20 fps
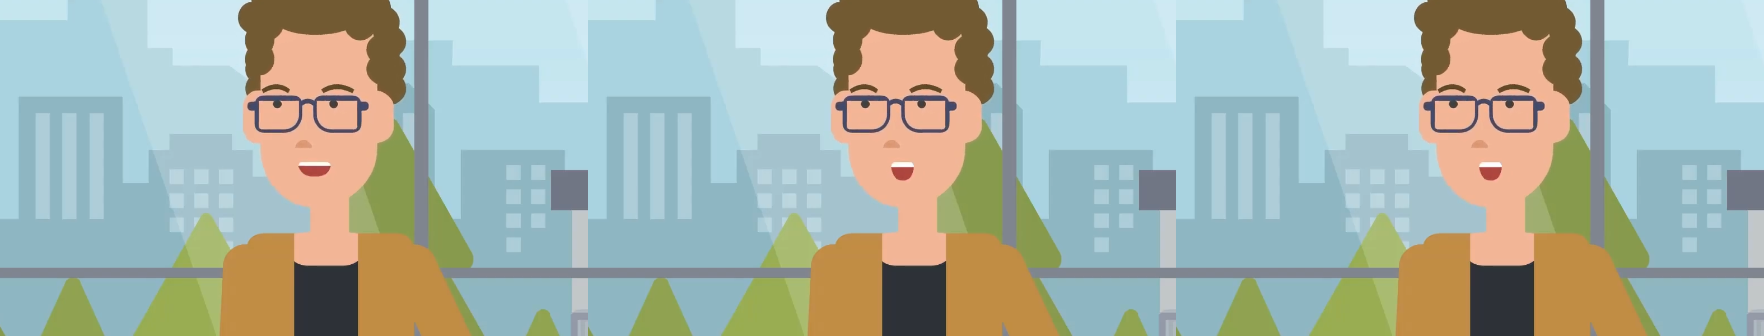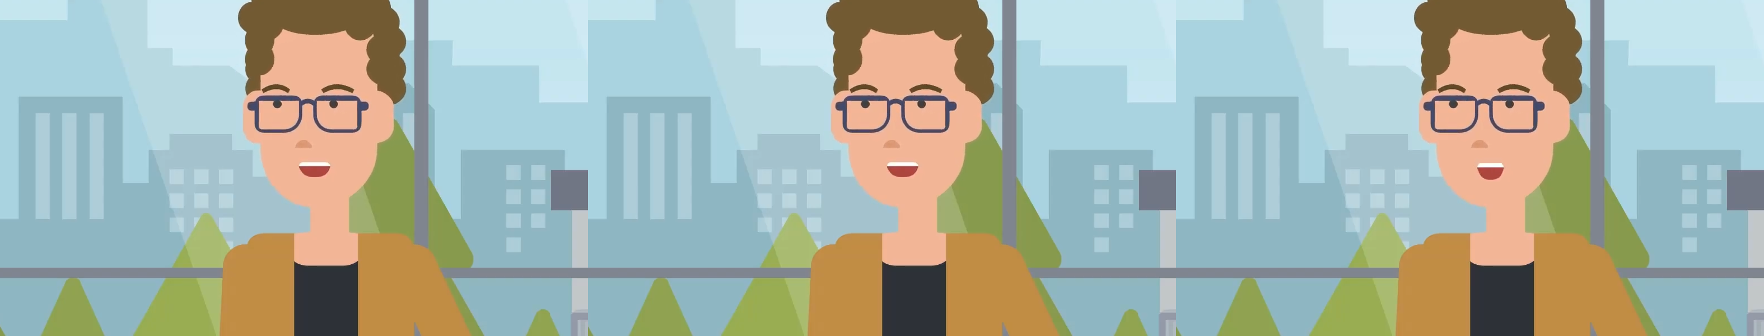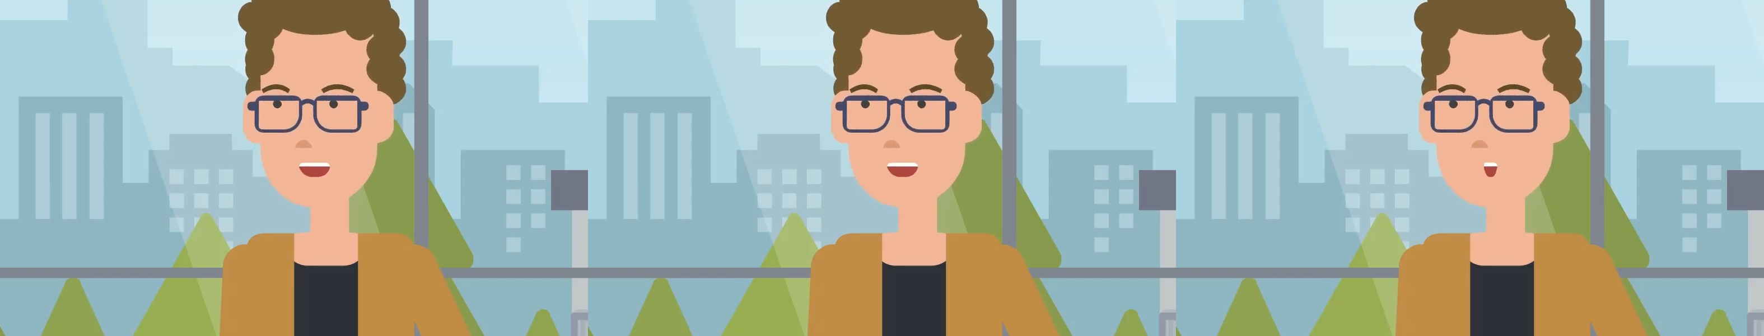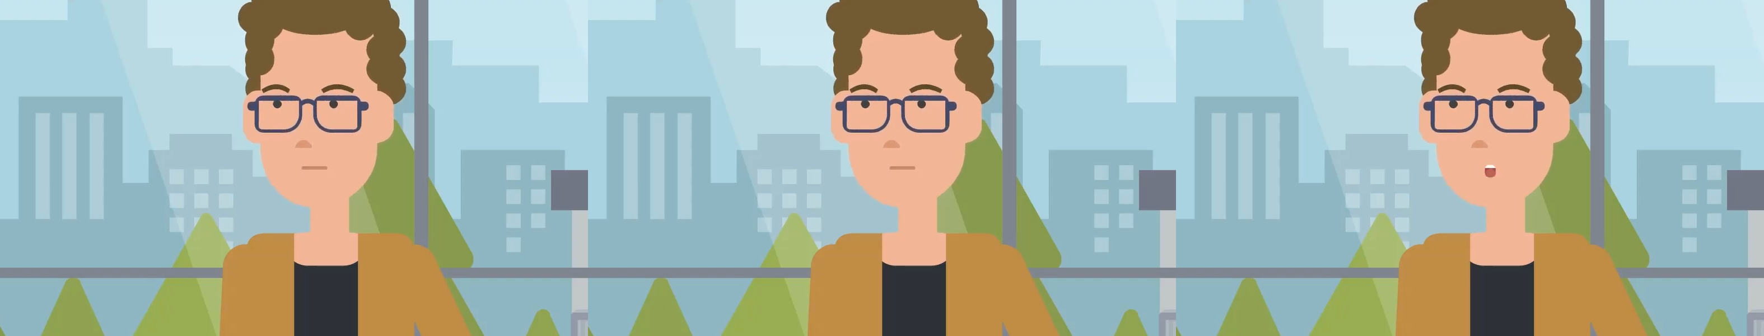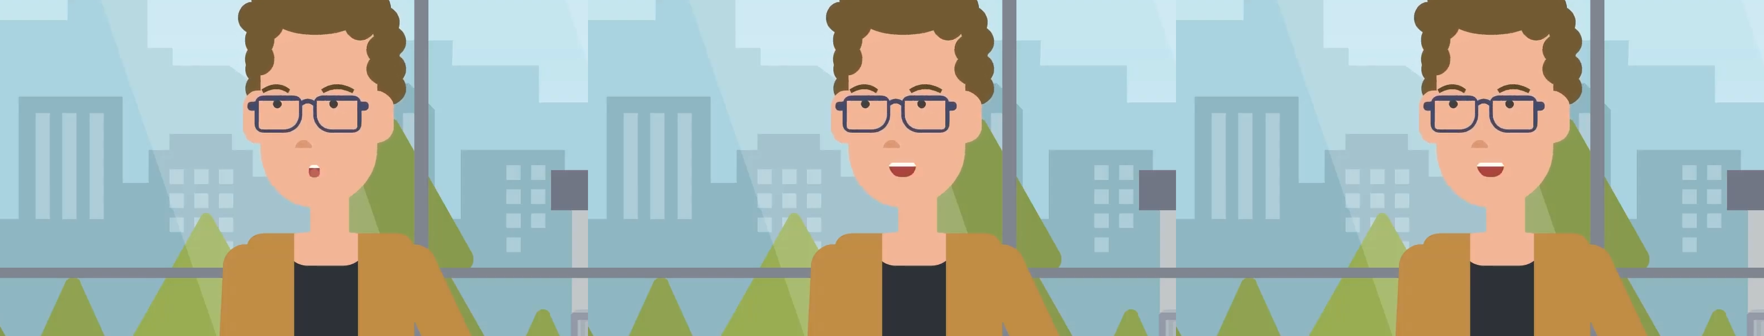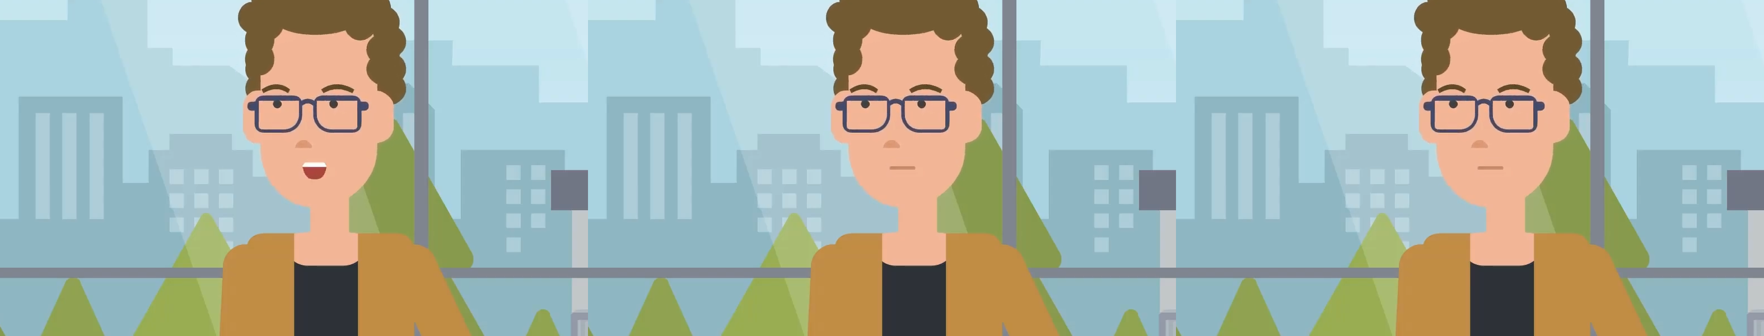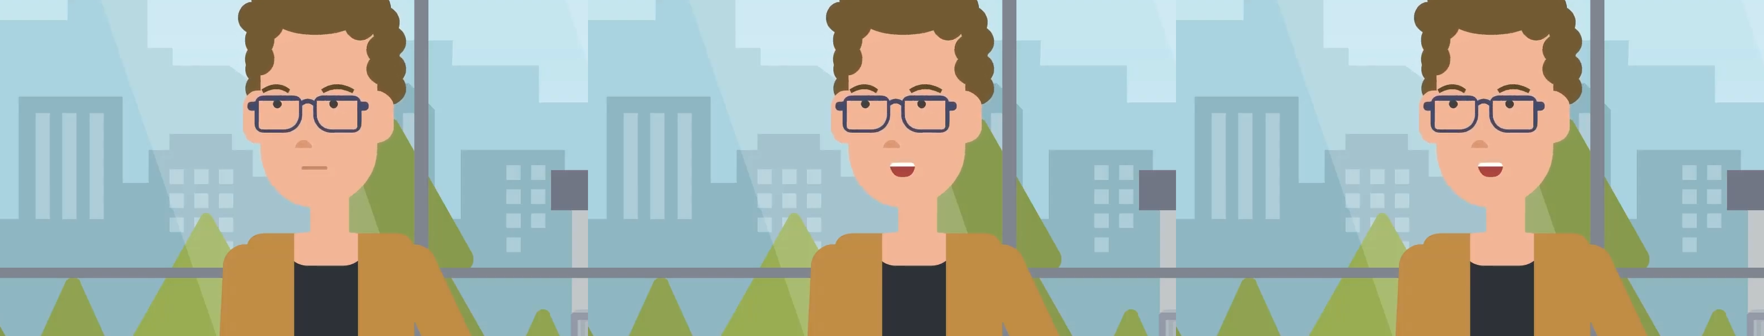be able to create
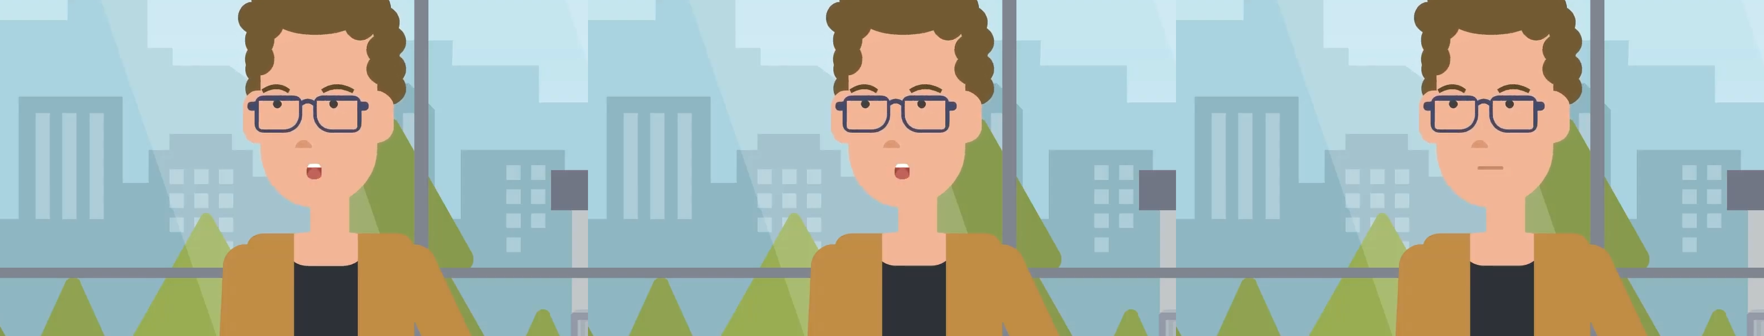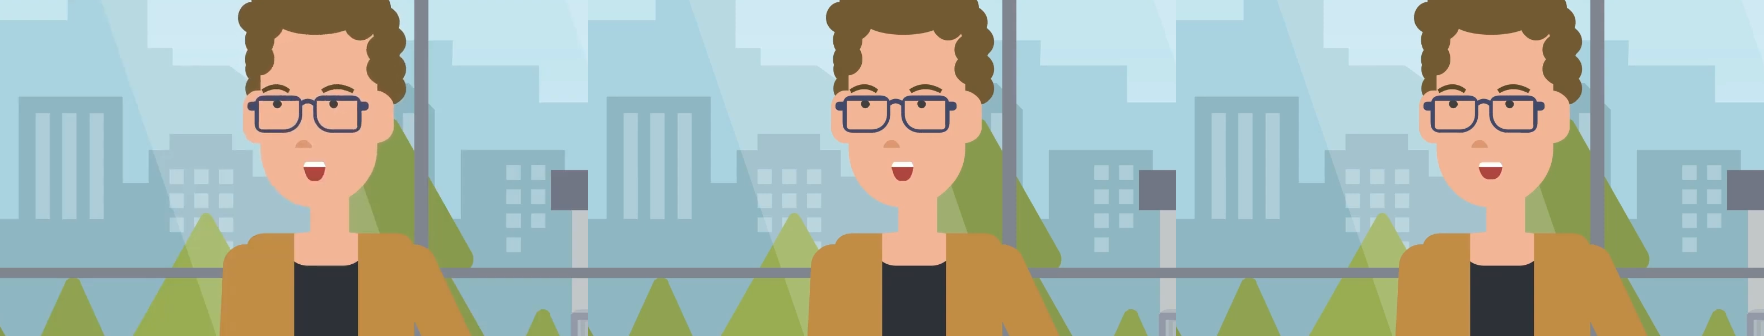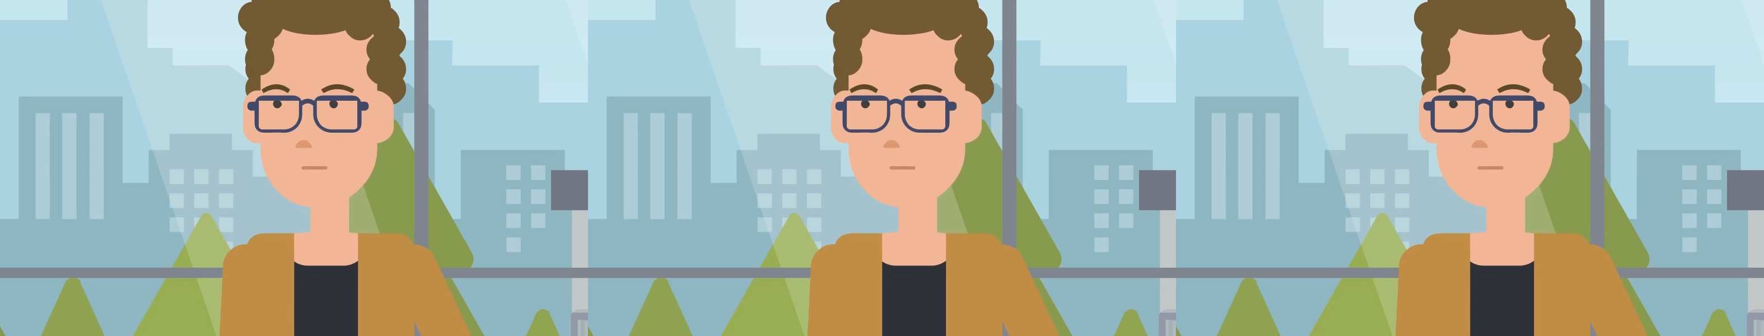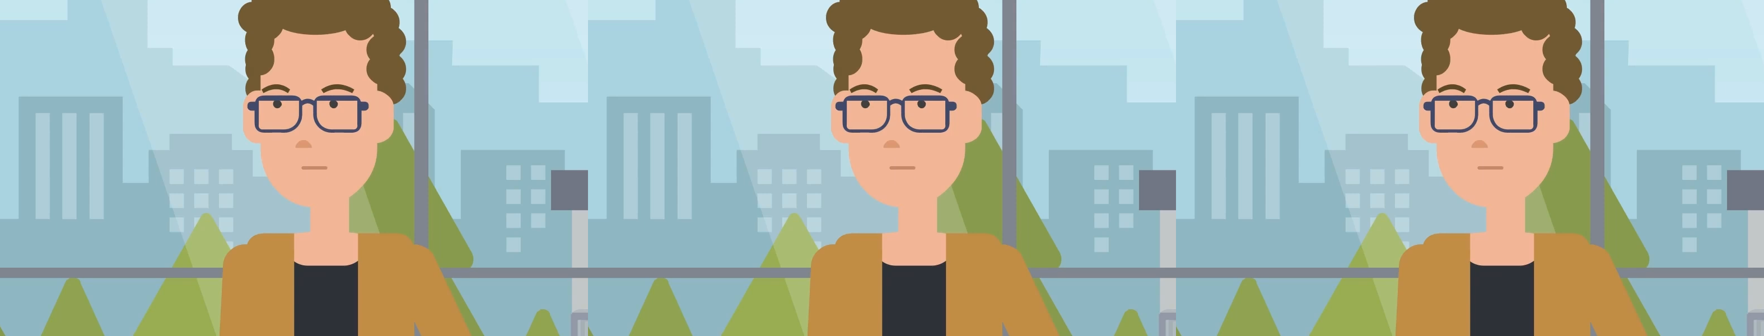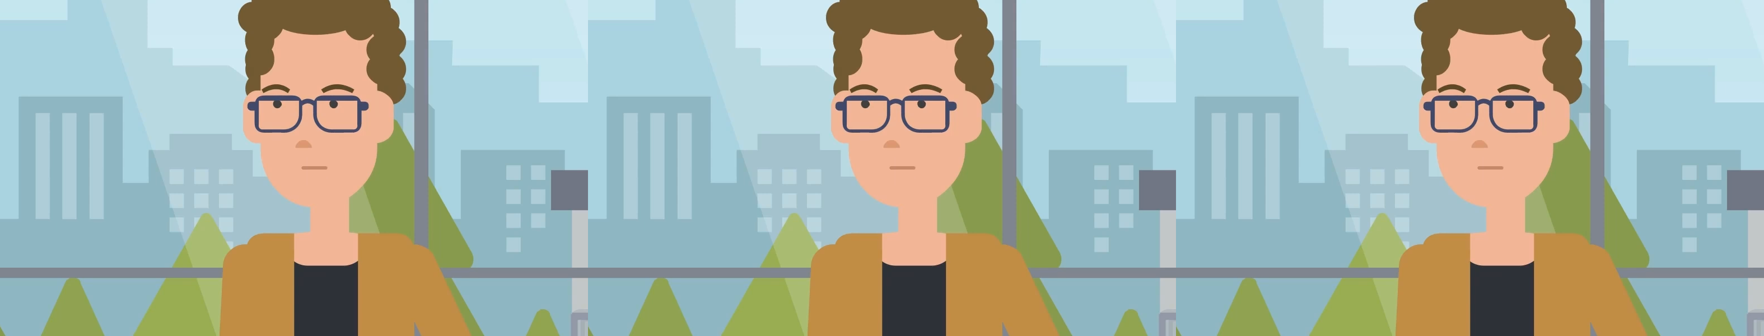spreadsheets,